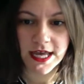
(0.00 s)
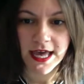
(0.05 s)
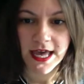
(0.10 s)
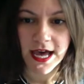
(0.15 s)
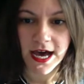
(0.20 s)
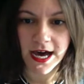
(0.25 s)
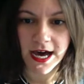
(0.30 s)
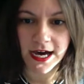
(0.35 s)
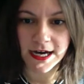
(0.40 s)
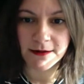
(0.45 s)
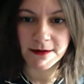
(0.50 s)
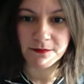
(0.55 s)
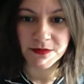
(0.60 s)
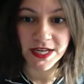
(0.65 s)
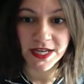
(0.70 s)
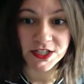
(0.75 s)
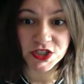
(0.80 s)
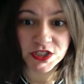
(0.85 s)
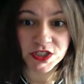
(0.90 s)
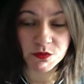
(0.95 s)
um,
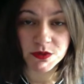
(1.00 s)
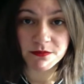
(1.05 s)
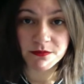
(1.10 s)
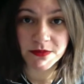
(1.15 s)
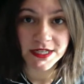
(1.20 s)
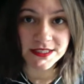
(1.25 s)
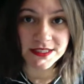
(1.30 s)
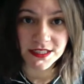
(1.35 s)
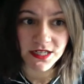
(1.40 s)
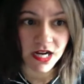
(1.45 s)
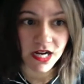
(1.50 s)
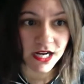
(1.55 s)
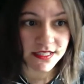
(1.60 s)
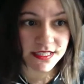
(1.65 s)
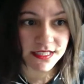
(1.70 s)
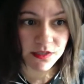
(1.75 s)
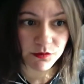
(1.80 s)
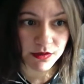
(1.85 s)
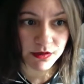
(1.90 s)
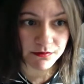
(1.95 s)
it just re- it's a
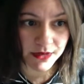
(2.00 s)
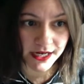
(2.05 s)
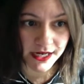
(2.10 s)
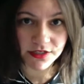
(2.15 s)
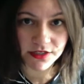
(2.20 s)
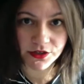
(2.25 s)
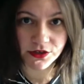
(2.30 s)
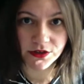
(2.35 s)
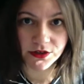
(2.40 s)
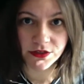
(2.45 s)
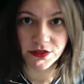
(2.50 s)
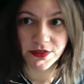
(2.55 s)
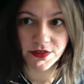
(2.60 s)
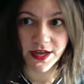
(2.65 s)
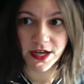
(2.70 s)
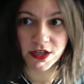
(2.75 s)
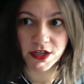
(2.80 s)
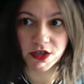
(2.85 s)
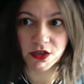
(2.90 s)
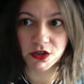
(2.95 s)
constant reminder
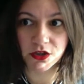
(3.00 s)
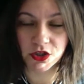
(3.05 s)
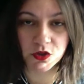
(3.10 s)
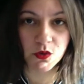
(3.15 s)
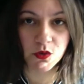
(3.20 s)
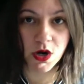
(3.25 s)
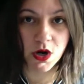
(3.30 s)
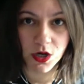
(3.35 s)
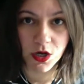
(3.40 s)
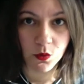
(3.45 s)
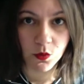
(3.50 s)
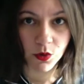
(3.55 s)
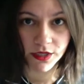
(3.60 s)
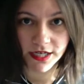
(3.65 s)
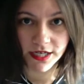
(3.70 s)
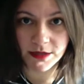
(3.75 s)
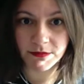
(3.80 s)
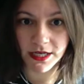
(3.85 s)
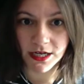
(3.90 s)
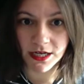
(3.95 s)
that you are a
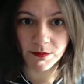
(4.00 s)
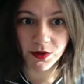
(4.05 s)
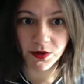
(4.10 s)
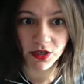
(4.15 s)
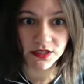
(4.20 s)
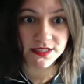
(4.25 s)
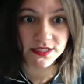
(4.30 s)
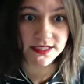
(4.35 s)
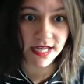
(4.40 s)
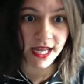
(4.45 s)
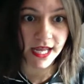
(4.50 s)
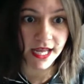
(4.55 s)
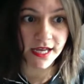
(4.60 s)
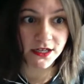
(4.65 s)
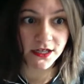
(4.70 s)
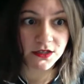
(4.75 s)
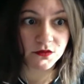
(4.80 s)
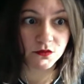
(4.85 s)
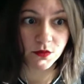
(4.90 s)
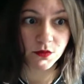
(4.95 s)
working makeup artist
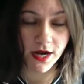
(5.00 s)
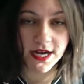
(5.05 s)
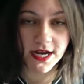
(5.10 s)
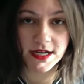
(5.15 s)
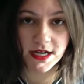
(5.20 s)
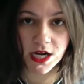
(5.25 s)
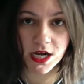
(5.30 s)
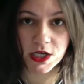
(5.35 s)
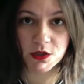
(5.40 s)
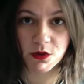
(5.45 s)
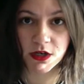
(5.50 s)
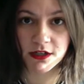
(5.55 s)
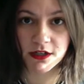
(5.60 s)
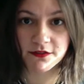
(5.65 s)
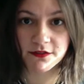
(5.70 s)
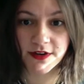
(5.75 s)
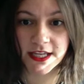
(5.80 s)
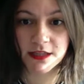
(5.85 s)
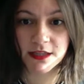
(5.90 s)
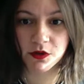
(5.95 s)
and right now you are
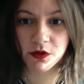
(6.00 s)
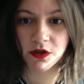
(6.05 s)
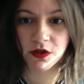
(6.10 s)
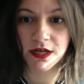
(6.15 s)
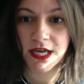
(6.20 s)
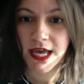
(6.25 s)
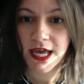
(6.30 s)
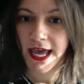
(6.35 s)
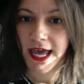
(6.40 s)
available